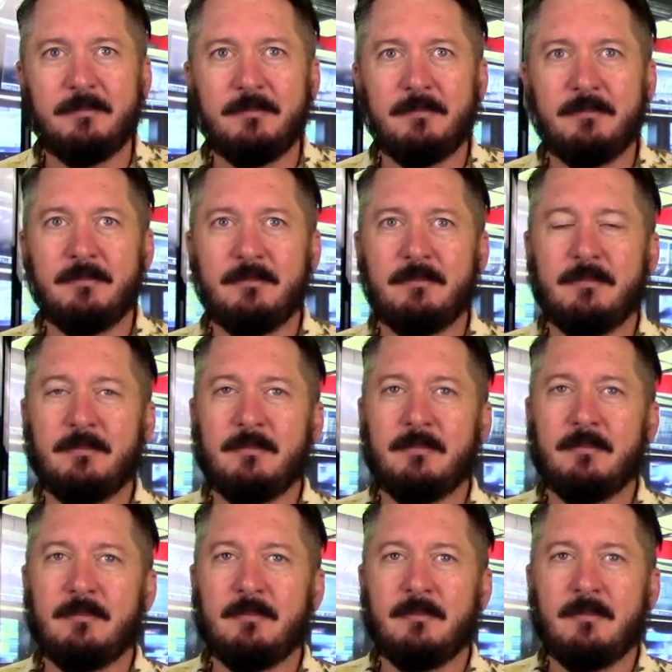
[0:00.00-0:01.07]

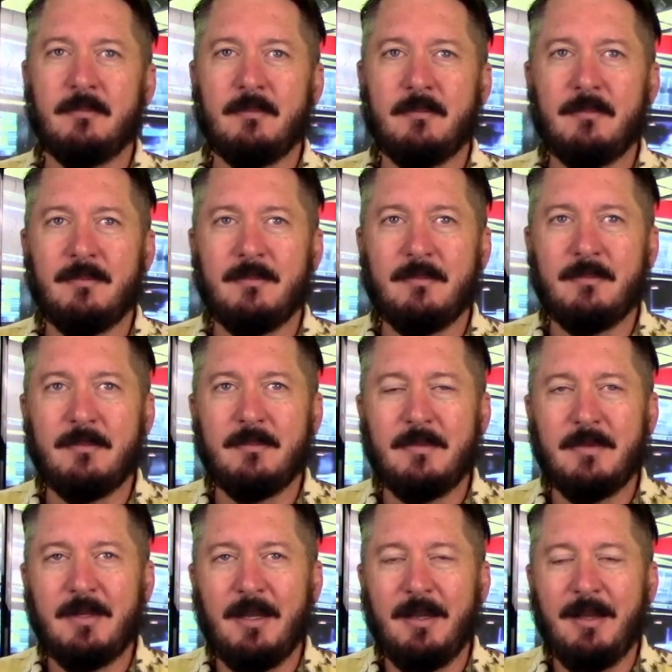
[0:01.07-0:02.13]

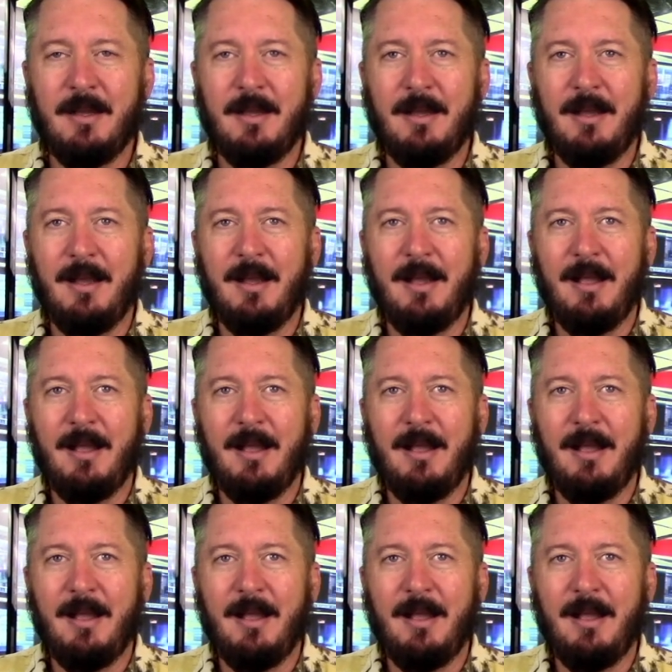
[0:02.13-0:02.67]
(silence)